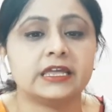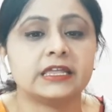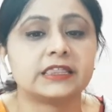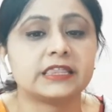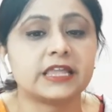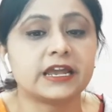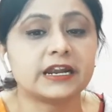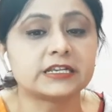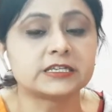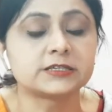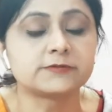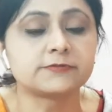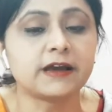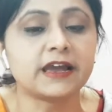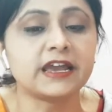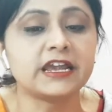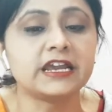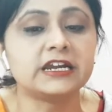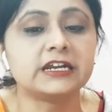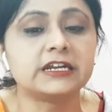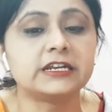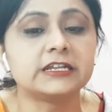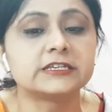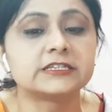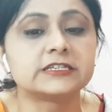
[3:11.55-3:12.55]
That's
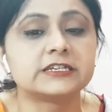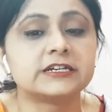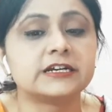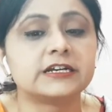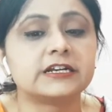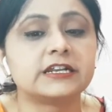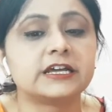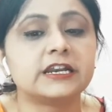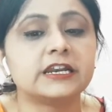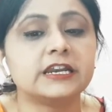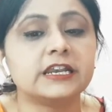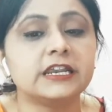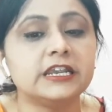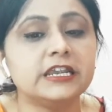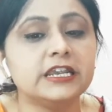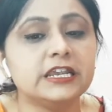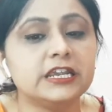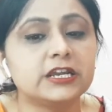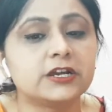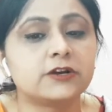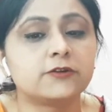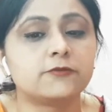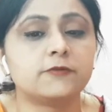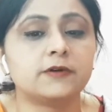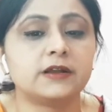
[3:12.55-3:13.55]
why it is written
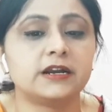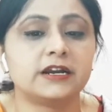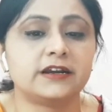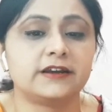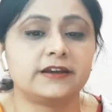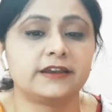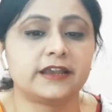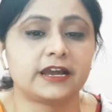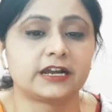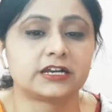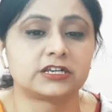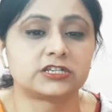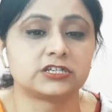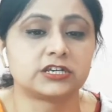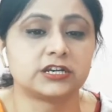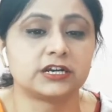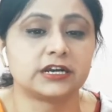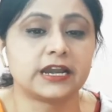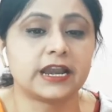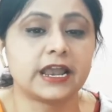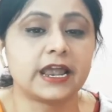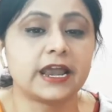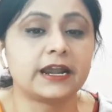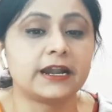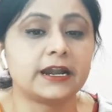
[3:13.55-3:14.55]
equal reaction
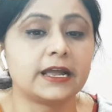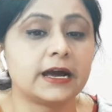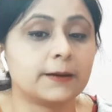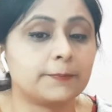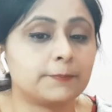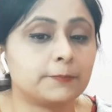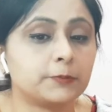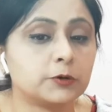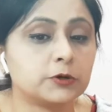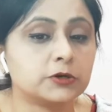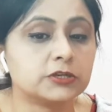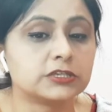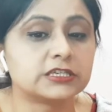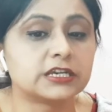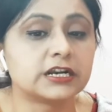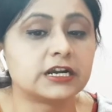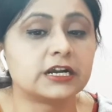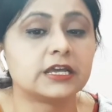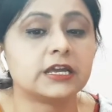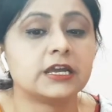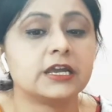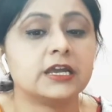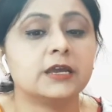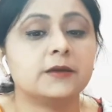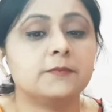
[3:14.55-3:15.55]
and
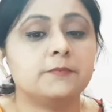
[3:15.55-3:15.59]
opposite,